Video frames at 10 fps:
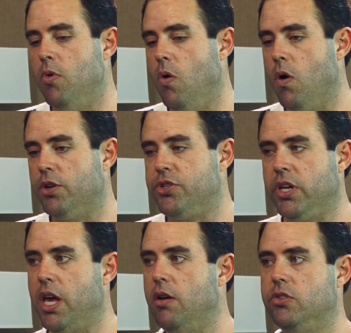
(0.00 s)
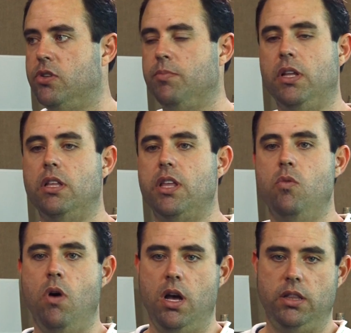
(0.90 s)
or to get something that they
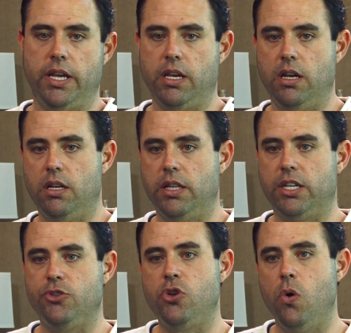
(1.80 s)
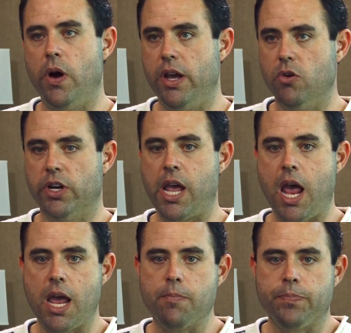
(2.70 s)
want, like a toy or a
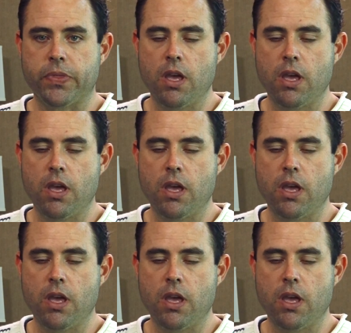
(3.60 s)
game.